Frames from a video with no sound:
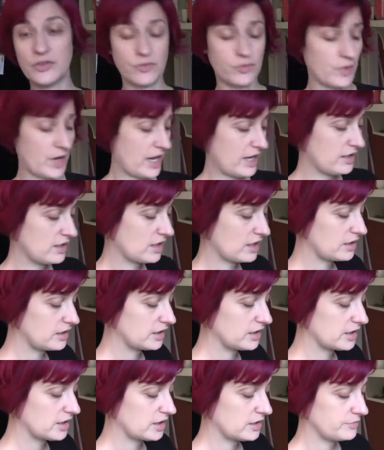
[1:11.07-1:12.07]
red
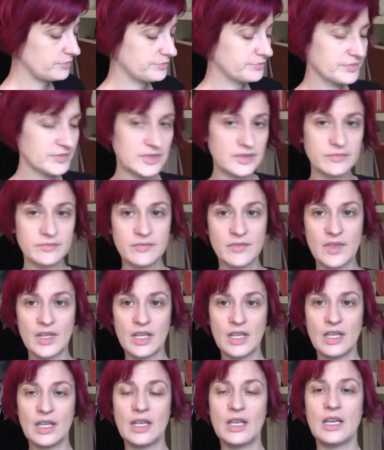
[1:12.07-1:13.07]
color.
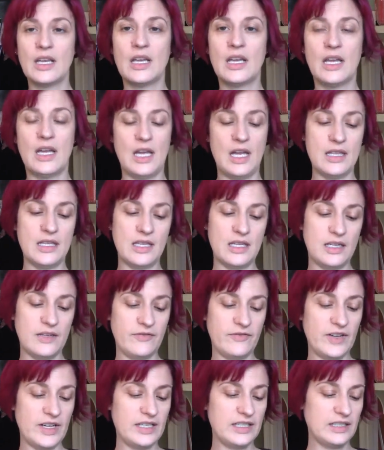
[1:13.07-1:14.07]
And then I
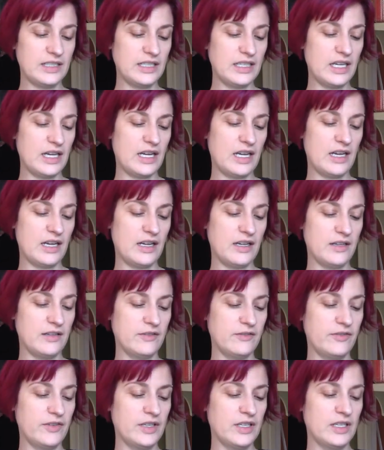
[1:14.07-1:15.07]
finally have